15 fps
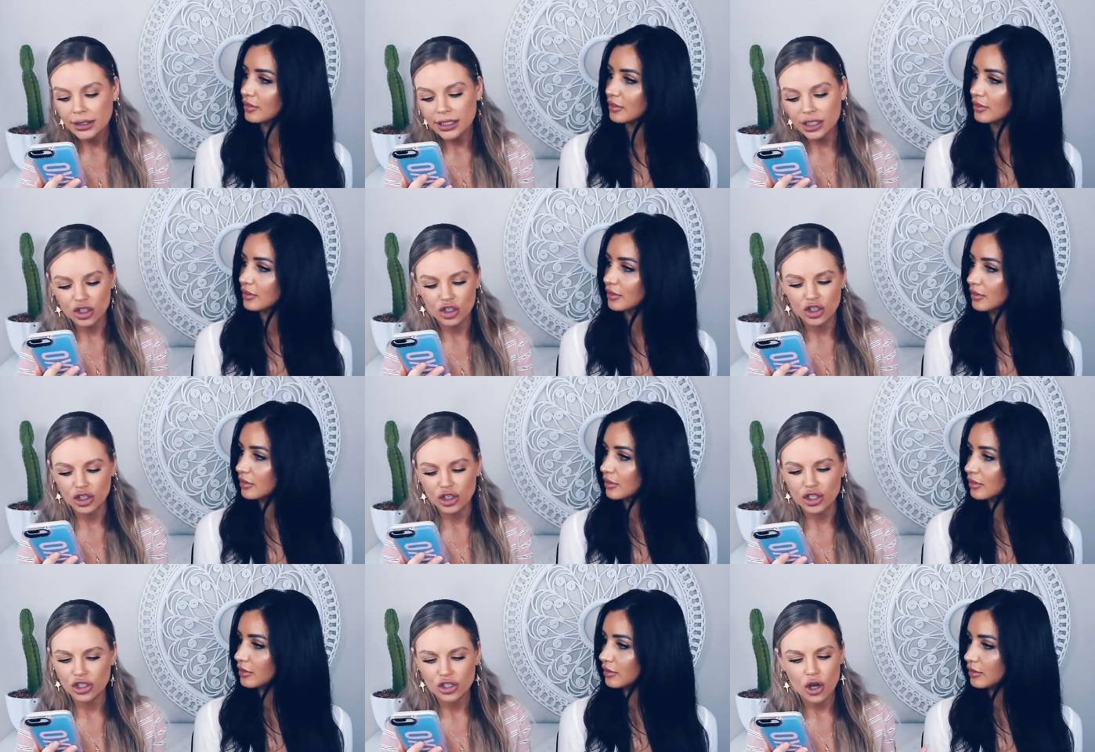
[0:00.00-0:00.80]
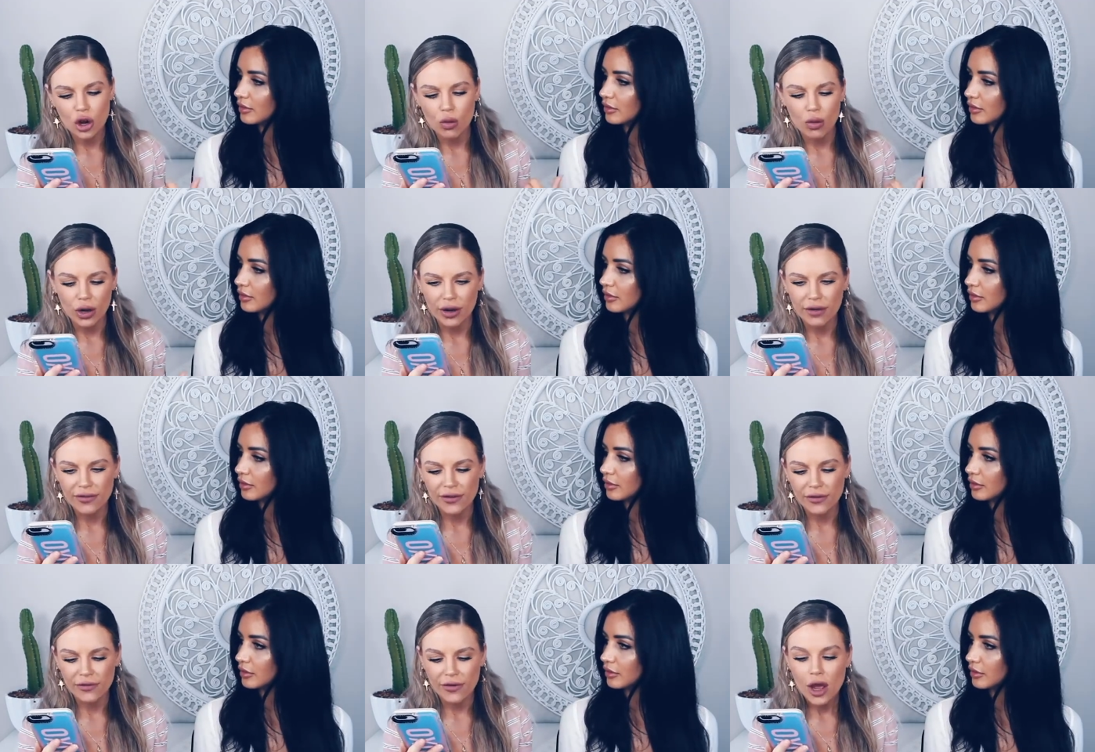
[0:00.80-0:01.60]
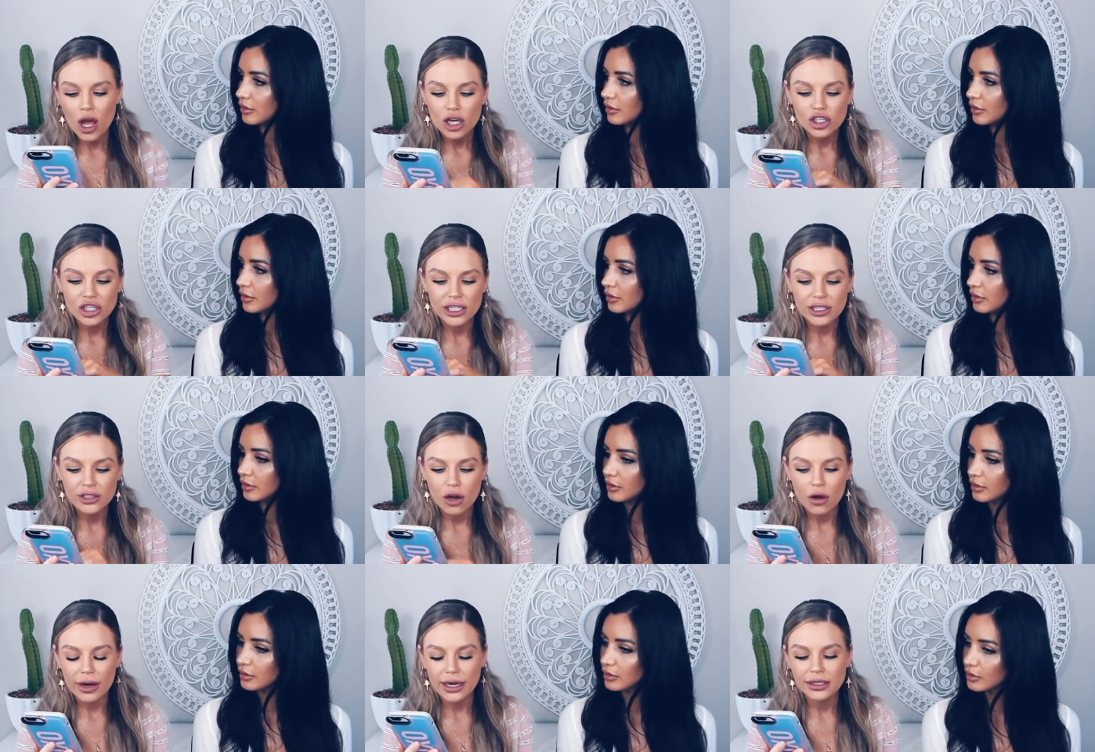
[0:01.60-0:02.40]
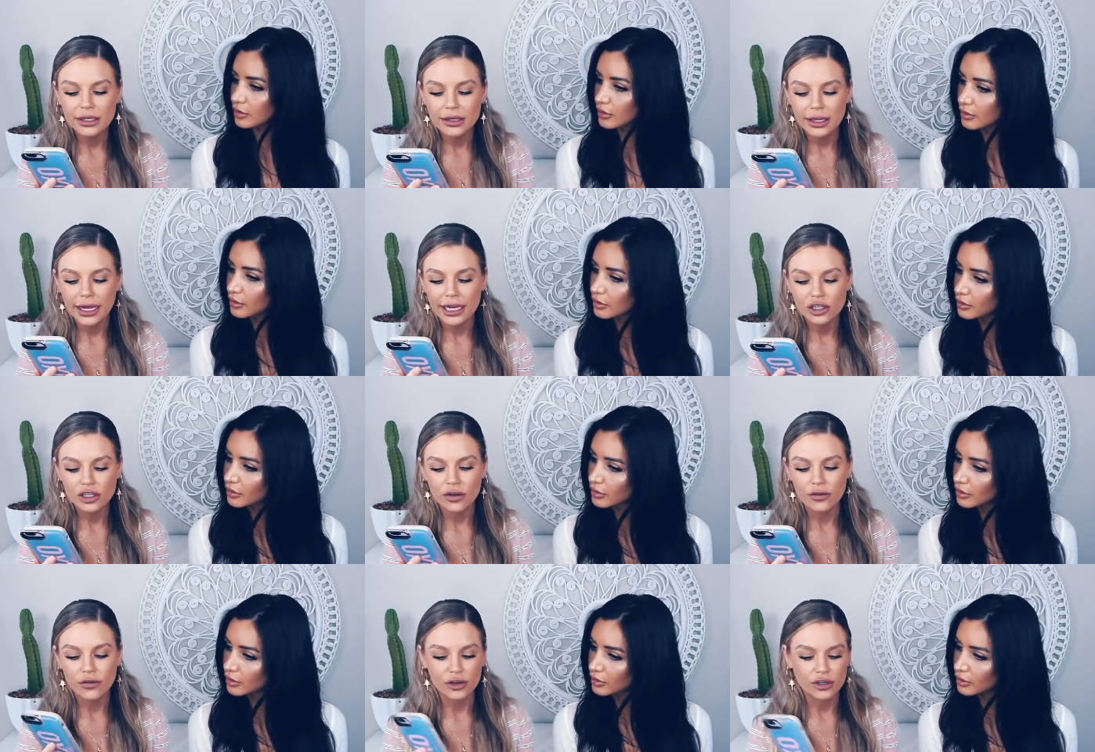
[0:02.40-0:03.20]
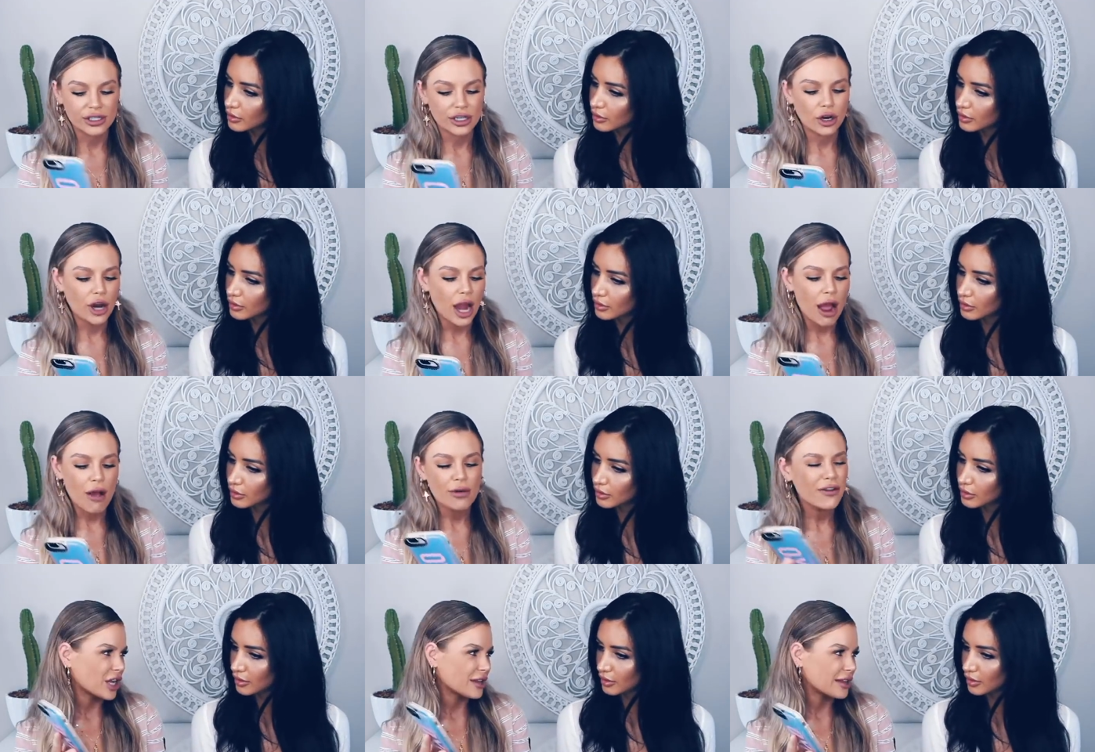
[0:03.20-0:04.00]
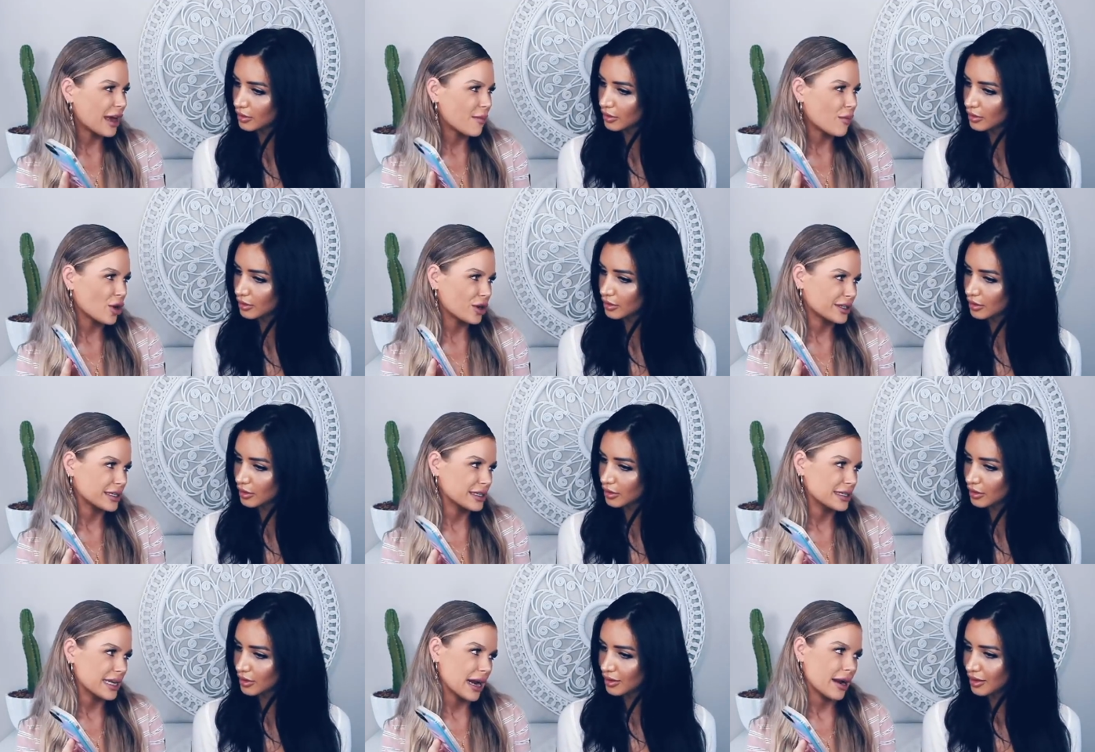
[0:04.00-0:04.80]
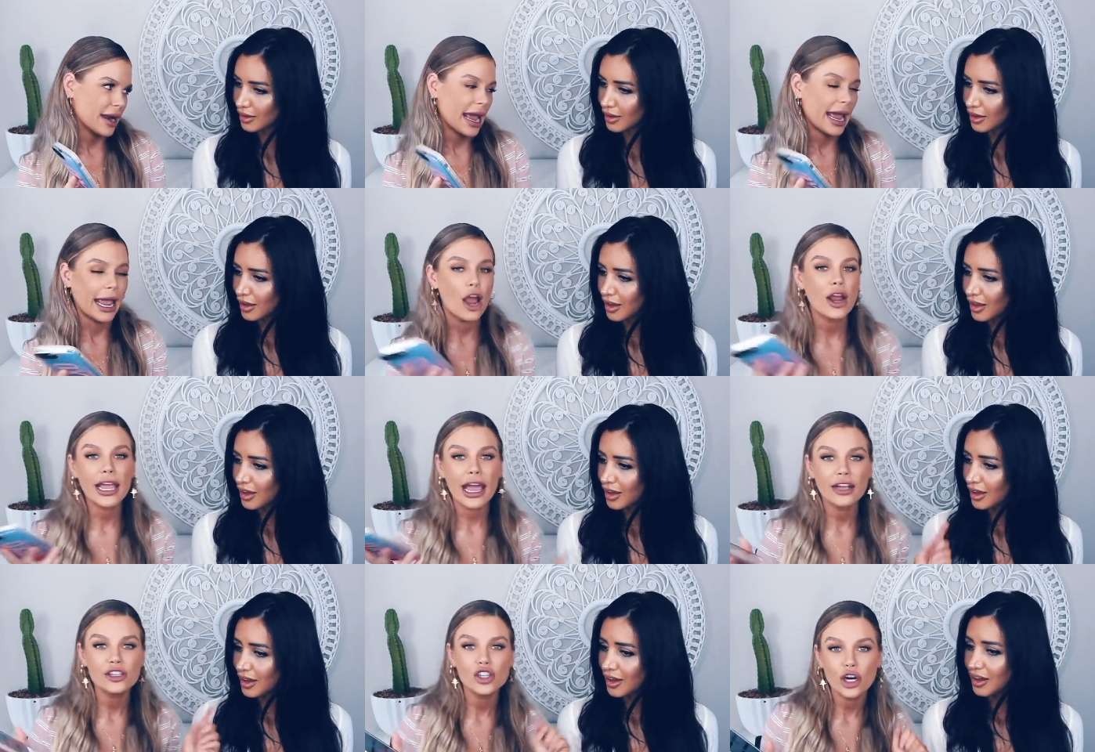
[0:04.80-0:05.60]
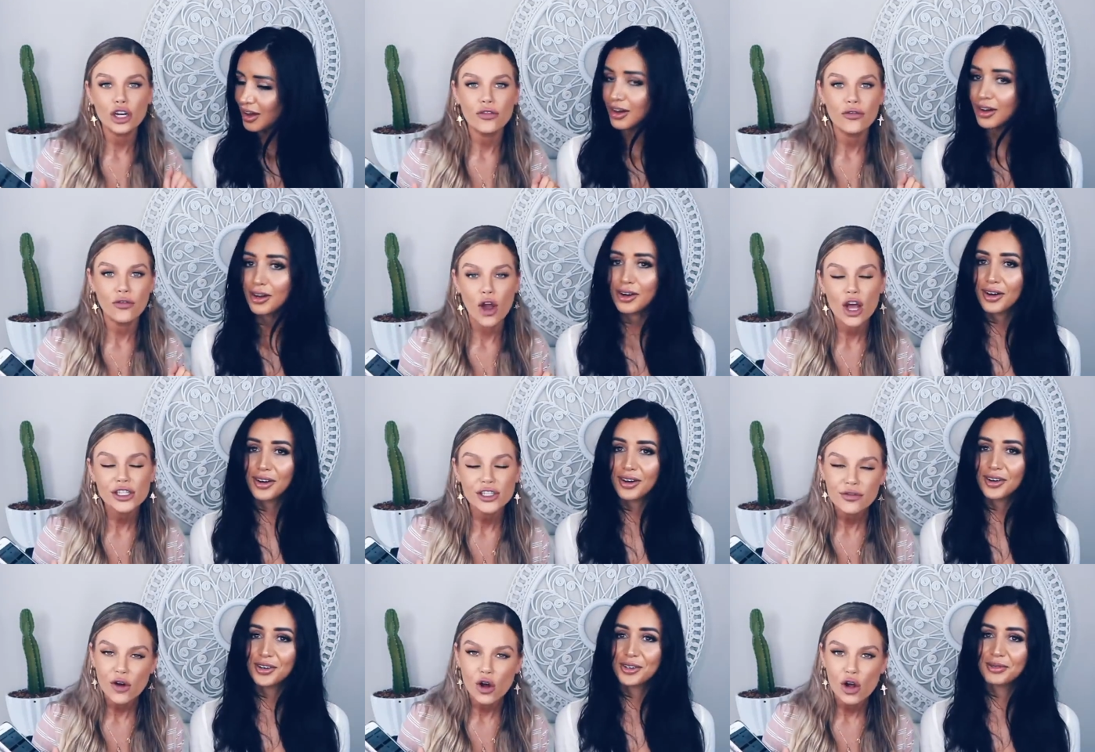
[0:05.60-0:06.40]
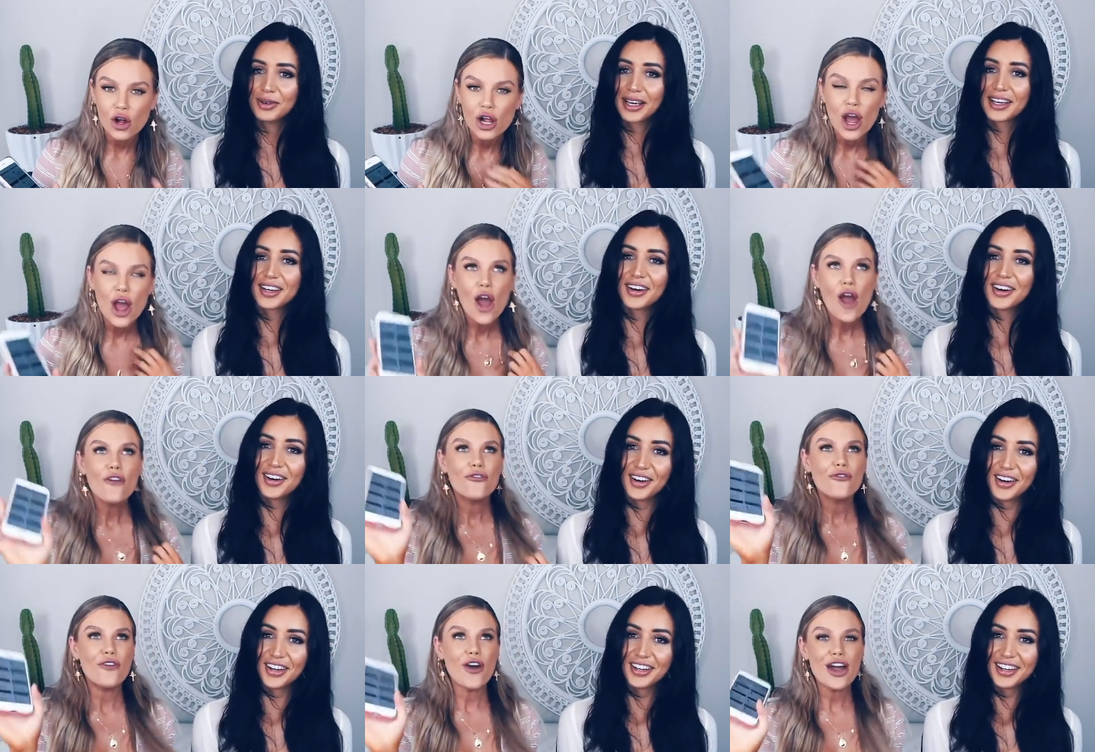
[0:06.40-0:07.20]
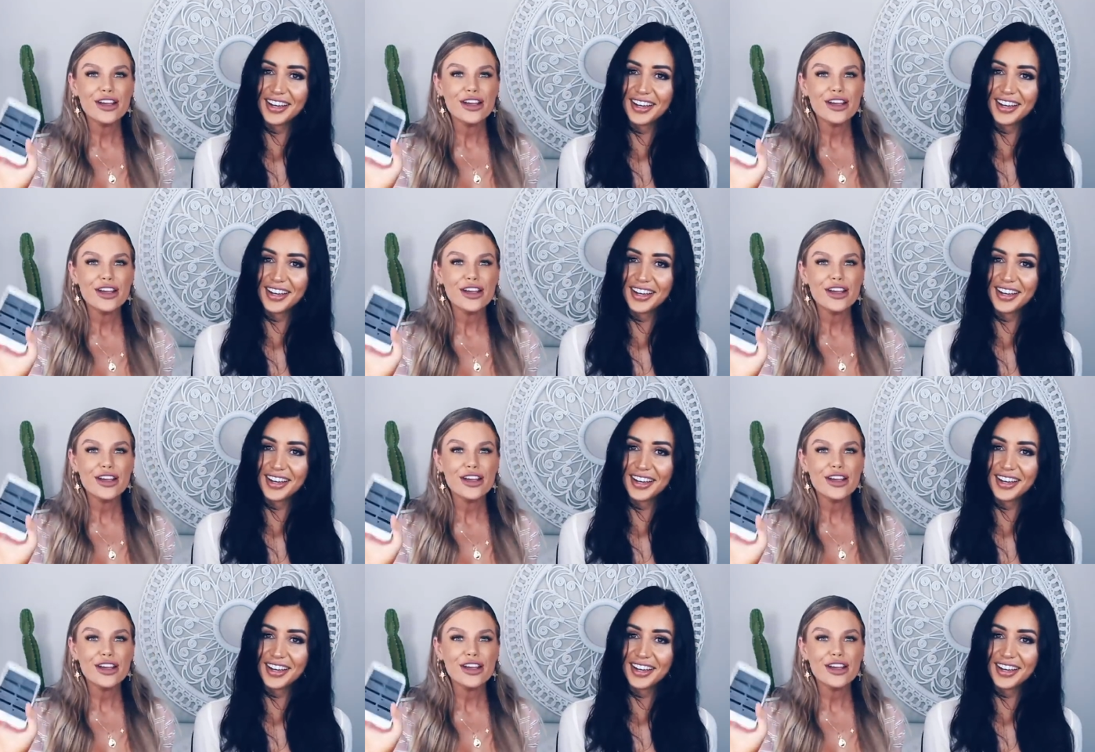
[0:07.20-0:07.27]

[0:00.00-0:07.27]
Speaker 1: did you just go on it for she's going to leech off you so i going to shut that person down hey okay so first of oh all my God.